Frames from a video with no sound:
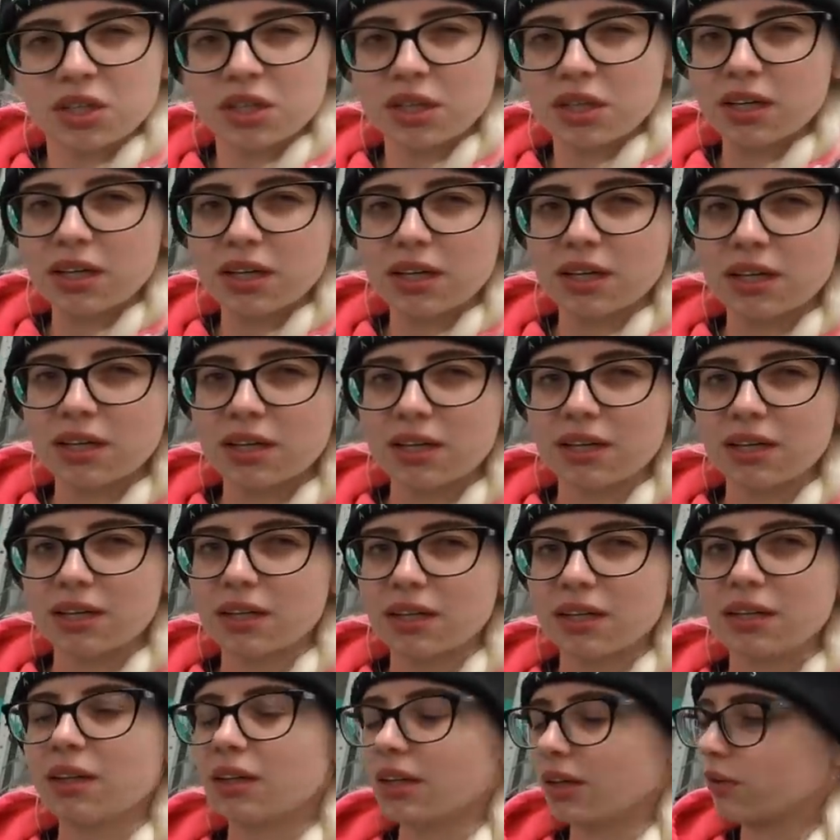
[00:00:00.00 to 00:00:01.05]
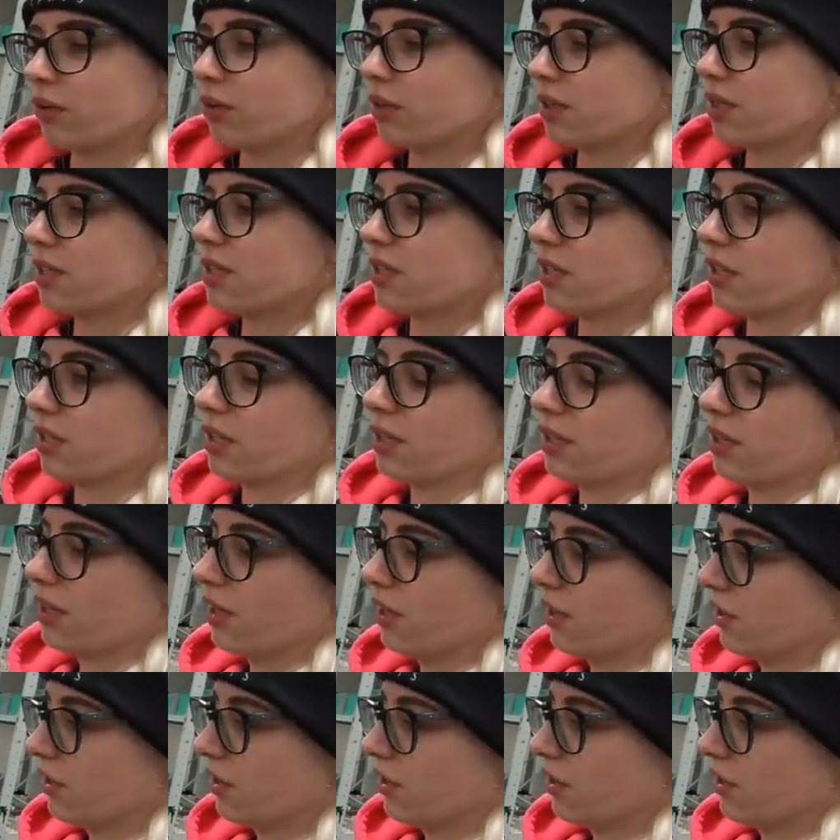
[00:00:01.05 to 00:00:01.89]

Chucky, they already started